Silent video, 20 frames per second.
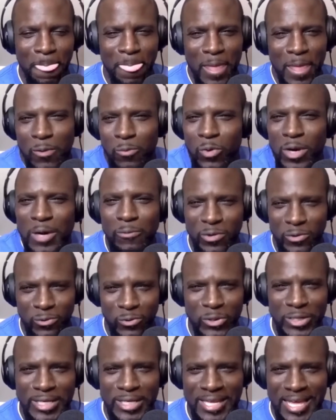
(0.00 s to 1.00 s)
and what we're
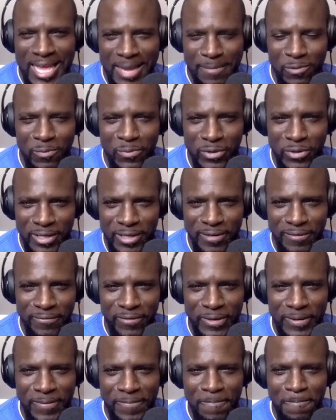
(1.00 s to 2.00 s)
really capable of.